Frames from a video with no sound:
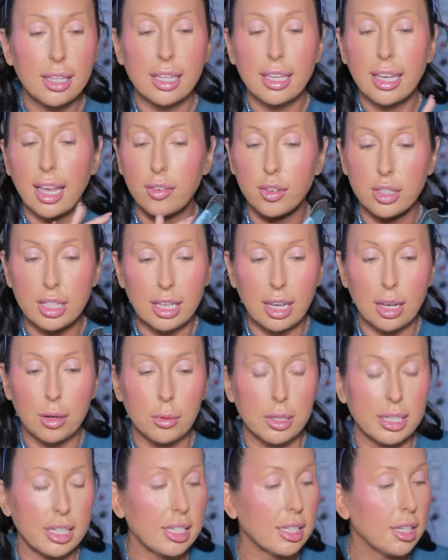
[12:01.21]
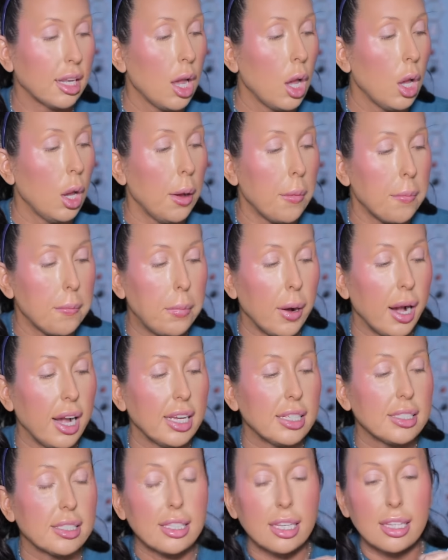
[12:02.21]
Like everything I wanted.
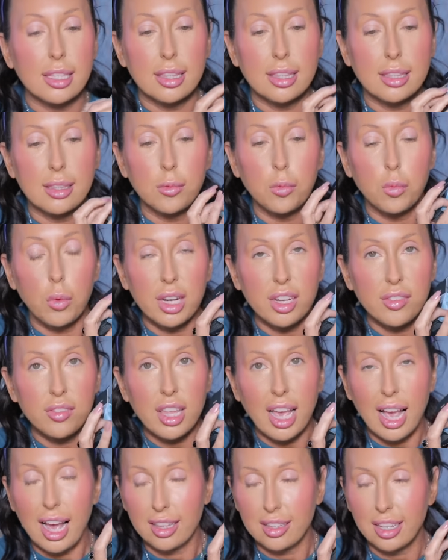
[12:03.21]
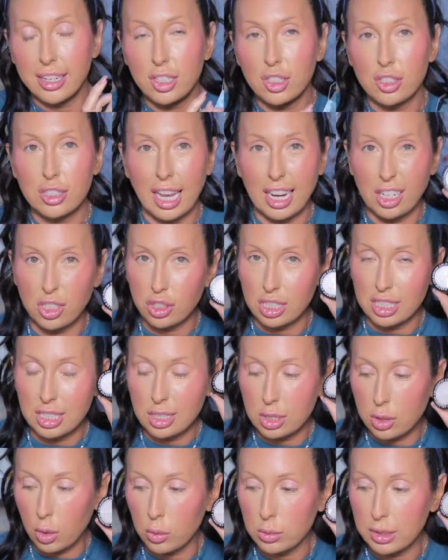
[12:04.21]
But one of the highlighters actually
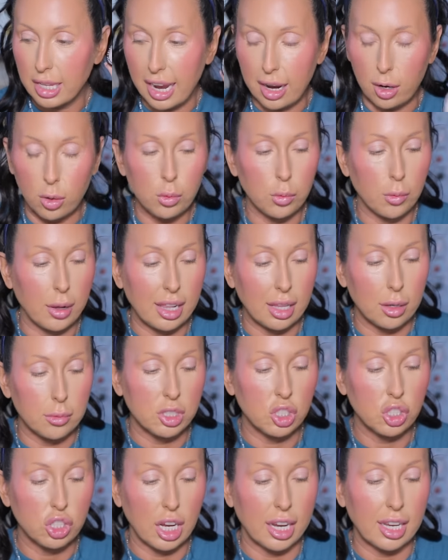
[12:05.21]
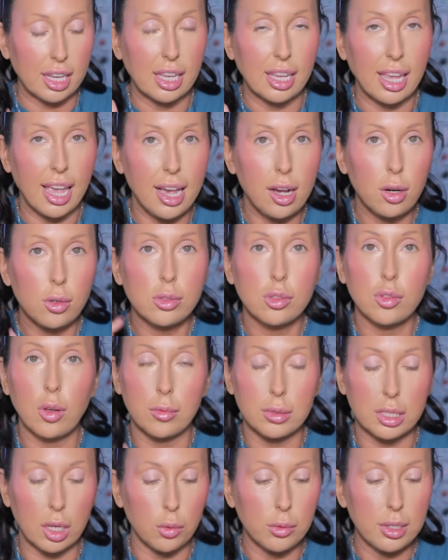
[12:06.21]
sold out while I was checking out. So I
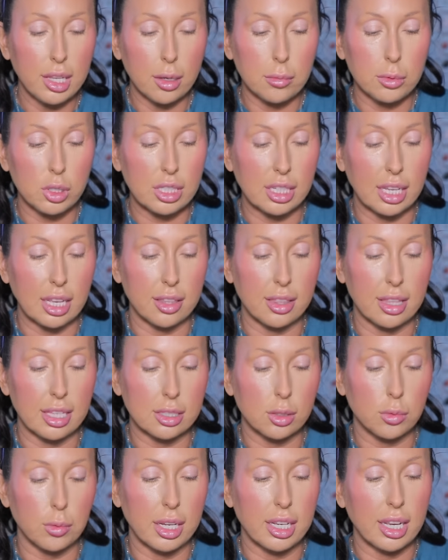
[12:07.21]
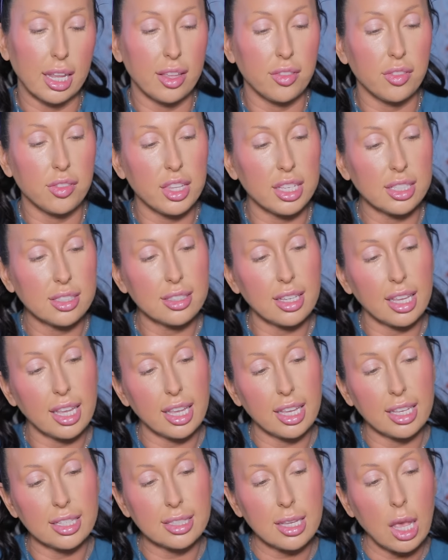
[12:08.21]
was only able to get this one. And this
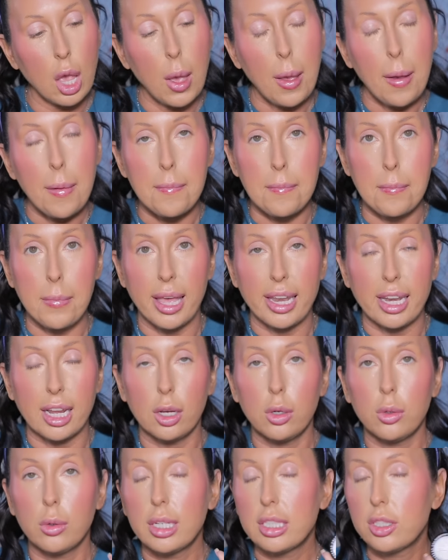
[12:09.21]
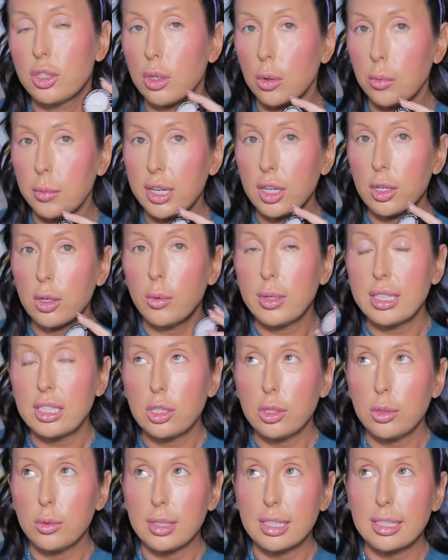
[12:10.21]
is Meadow. So we are going
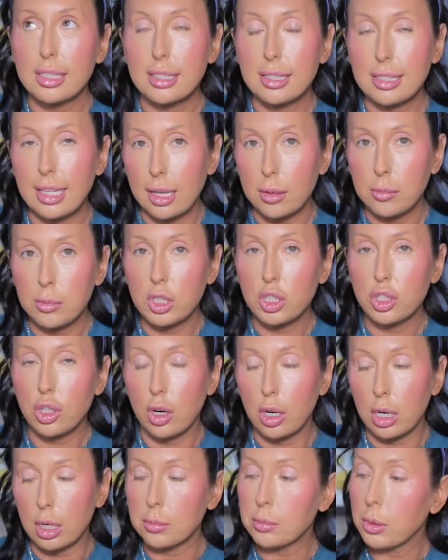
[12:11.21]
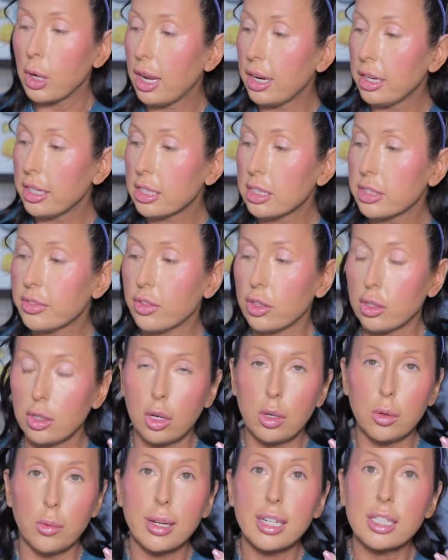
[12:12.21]
to sandwich our products for
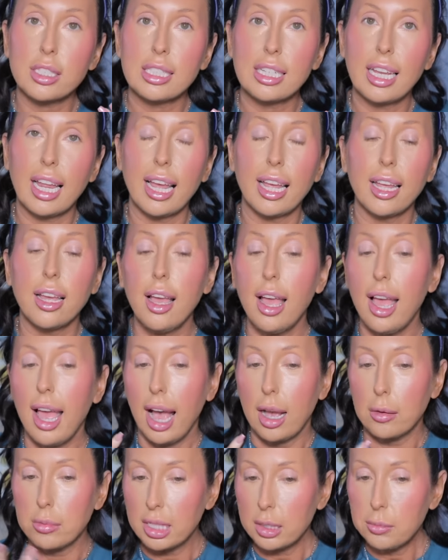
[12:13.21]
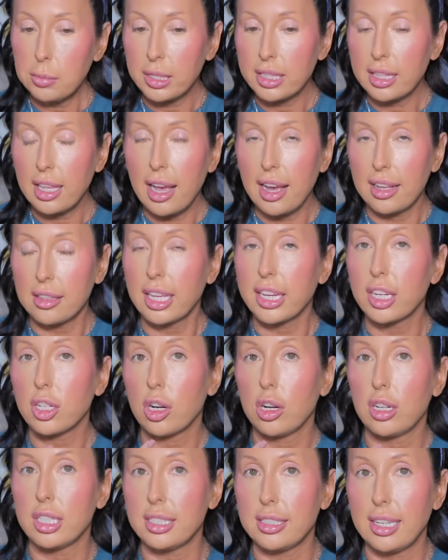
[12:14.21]
long wear today. I'm going to put the
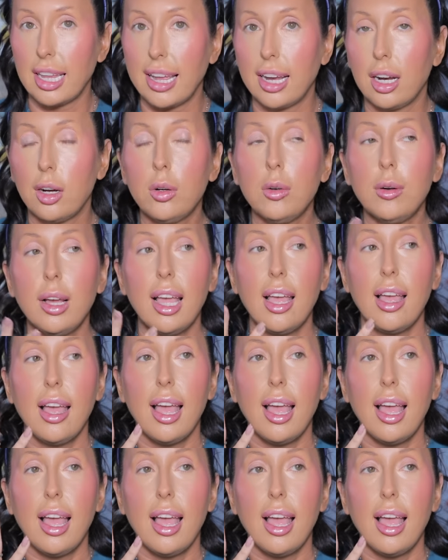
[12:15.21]
highlighter on now.